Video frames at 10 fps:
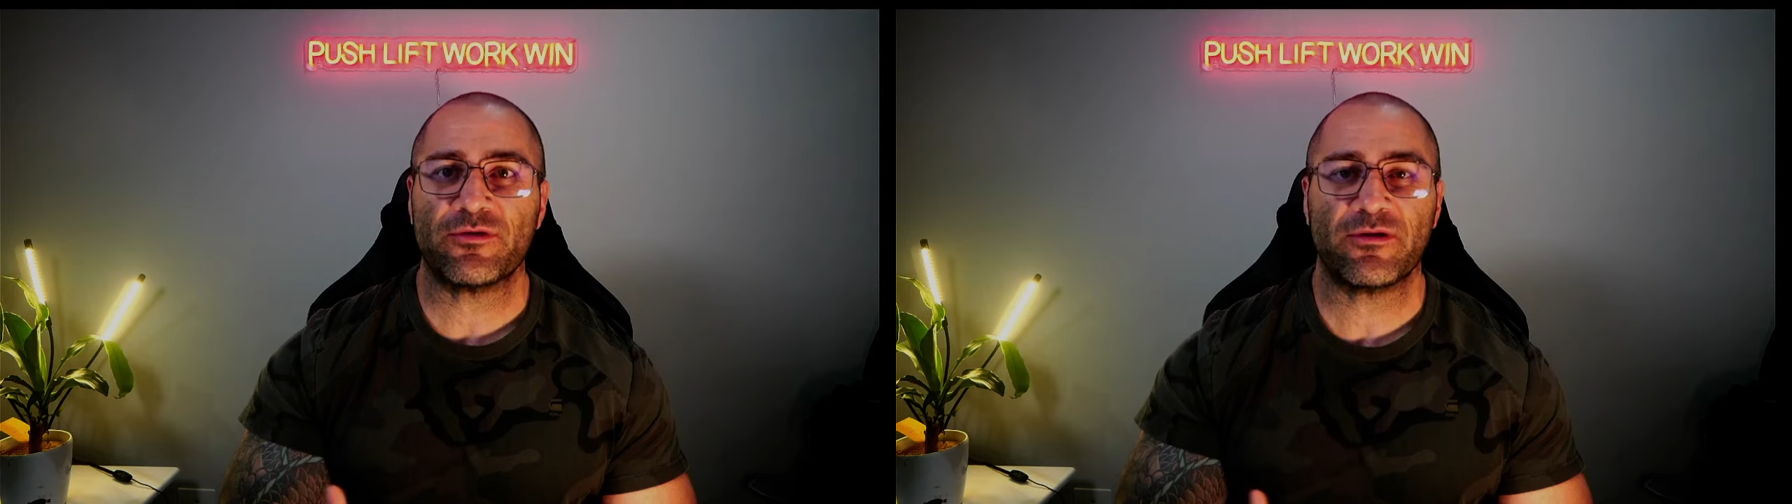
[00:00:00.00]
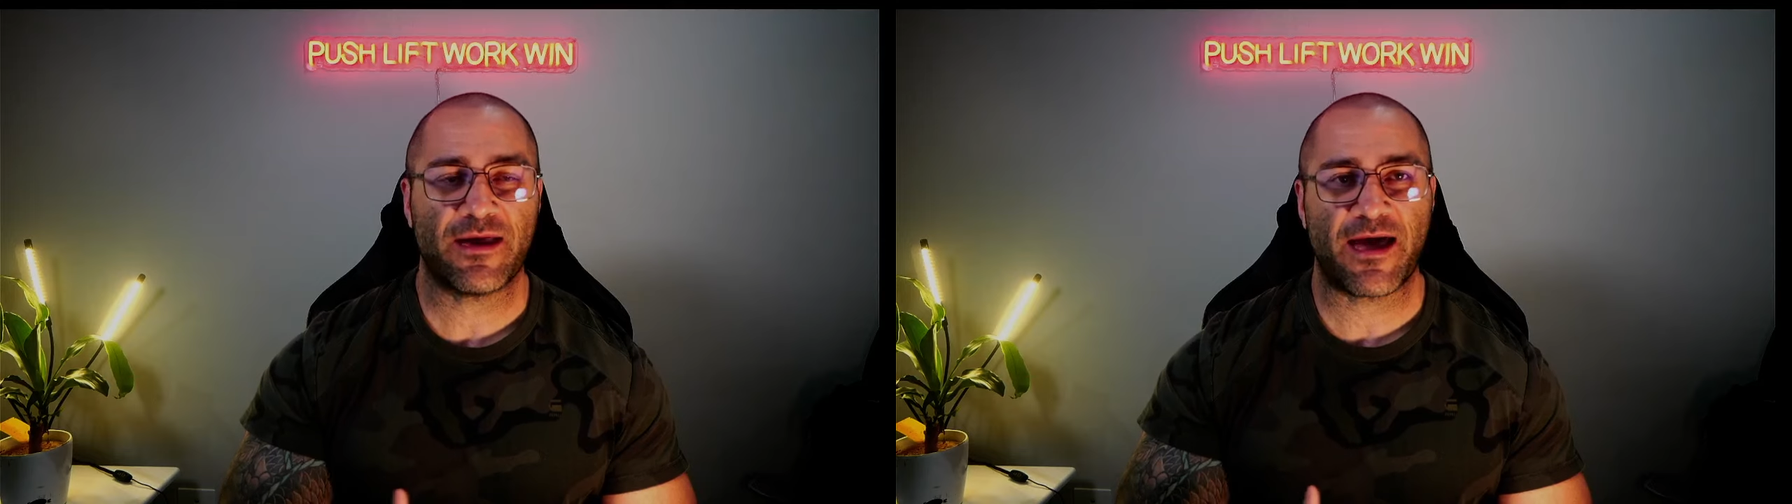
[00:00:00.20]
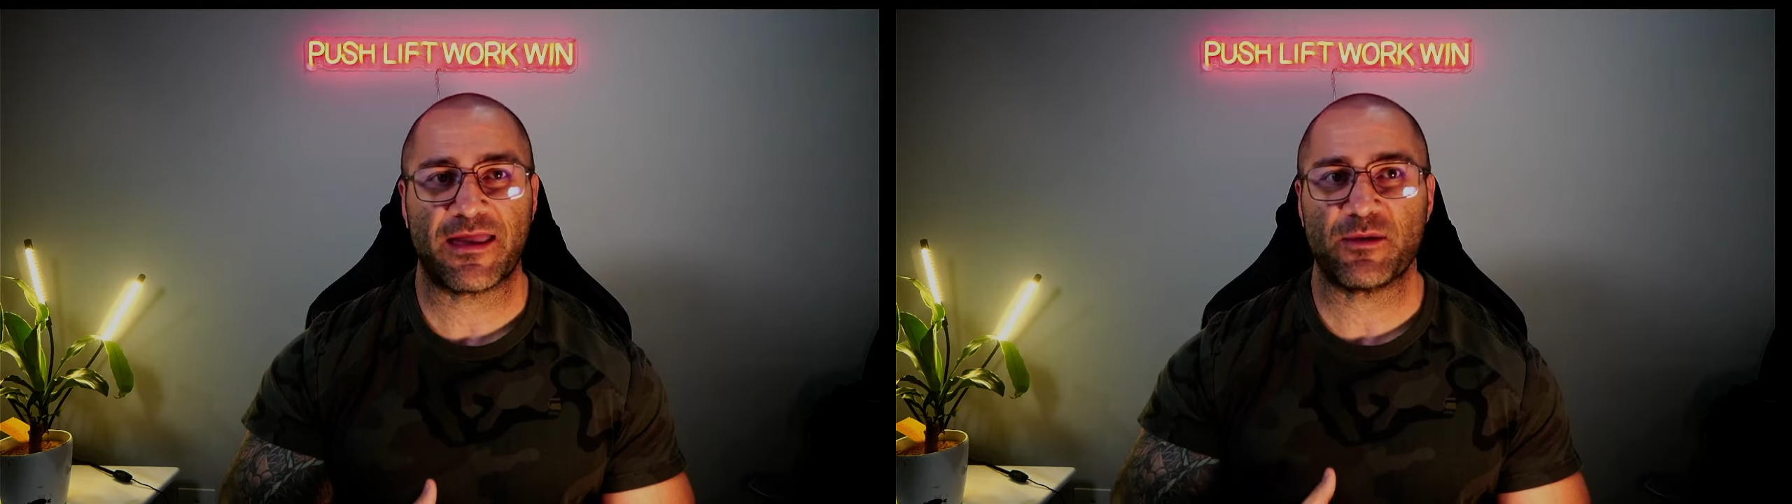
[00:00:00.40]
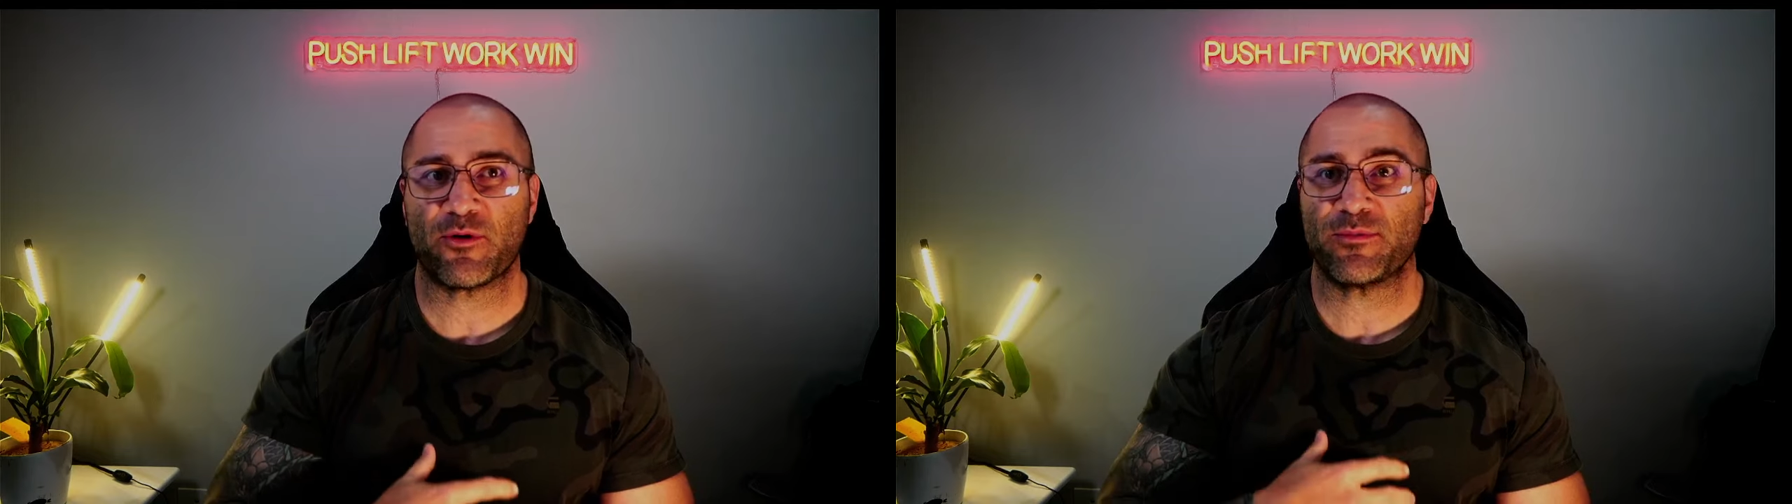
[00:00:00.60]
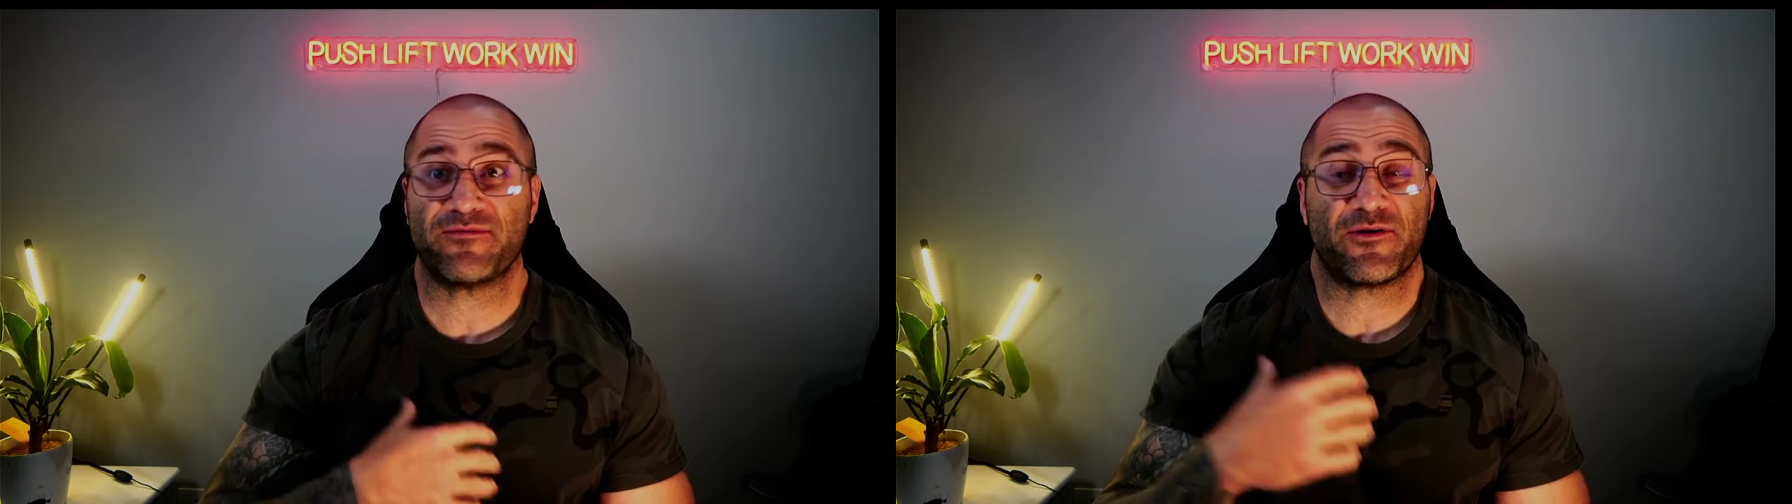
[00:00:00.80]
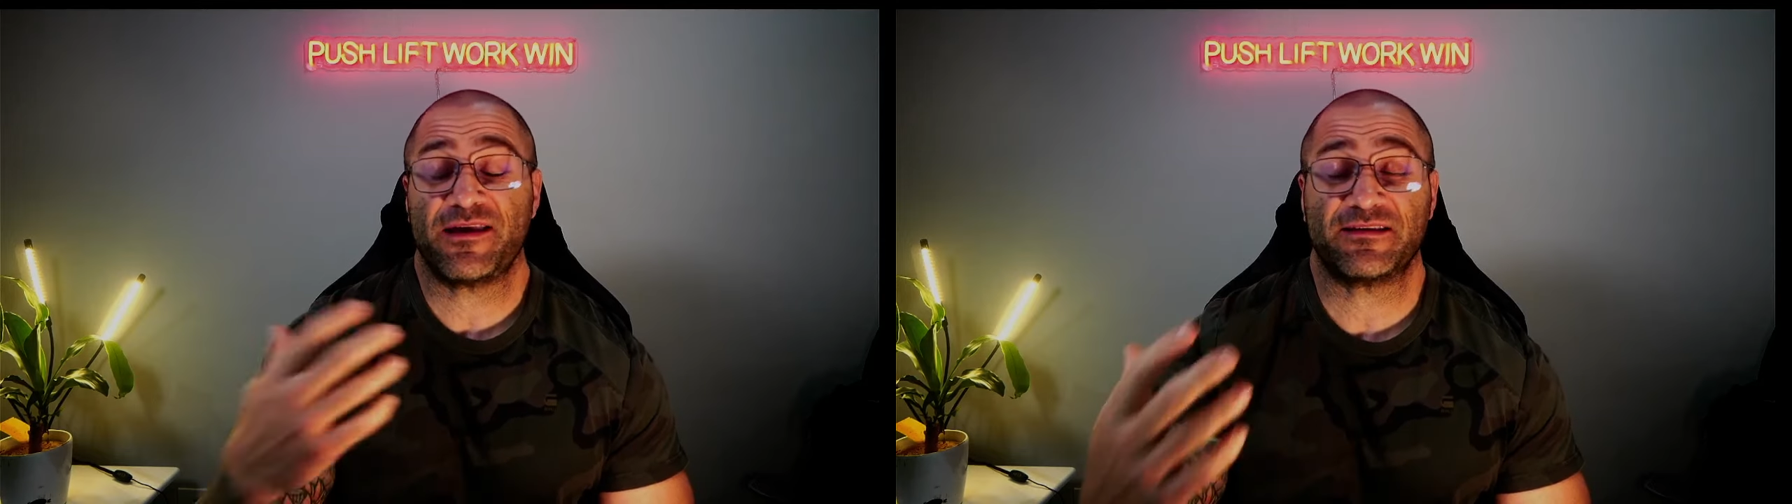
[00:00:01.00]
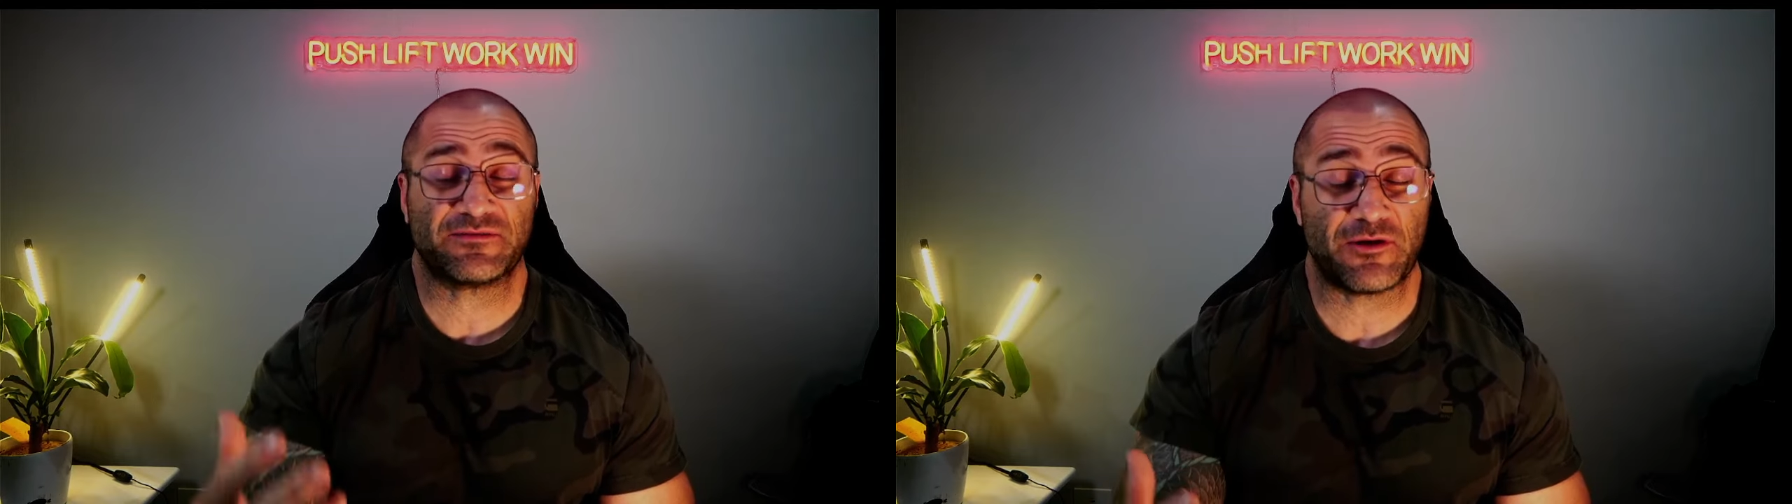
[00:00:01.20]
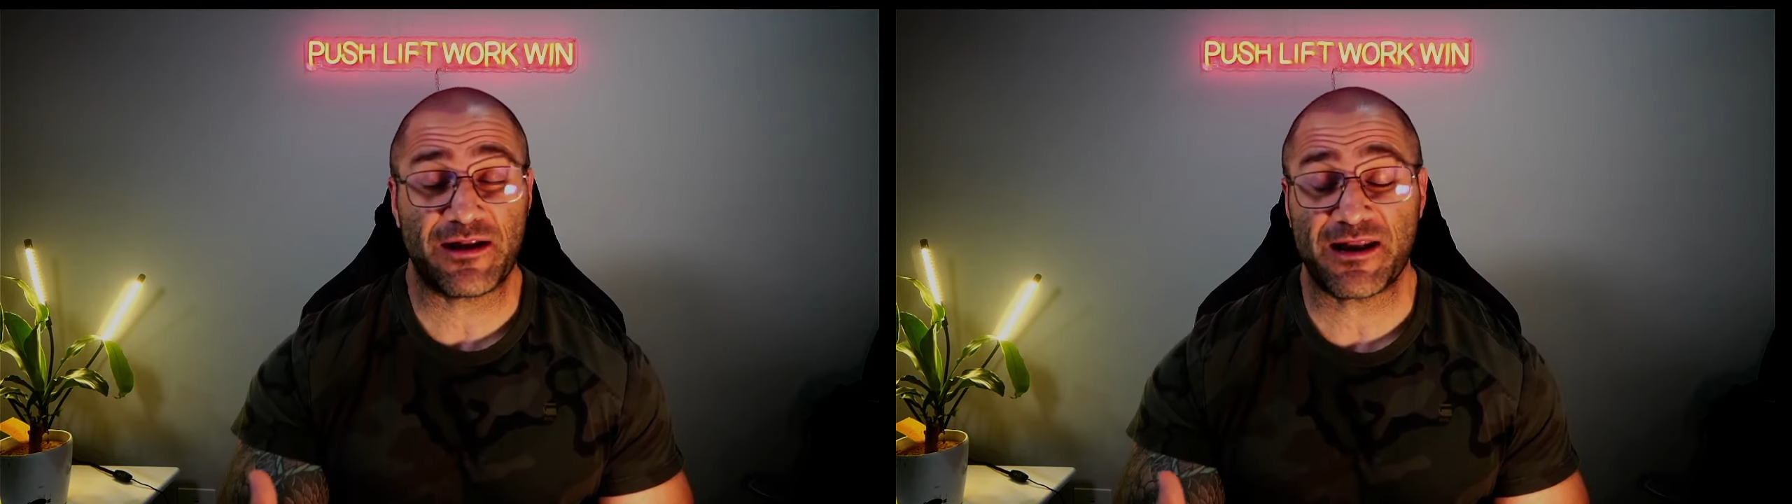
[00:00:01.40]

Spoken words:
You're probably very excited about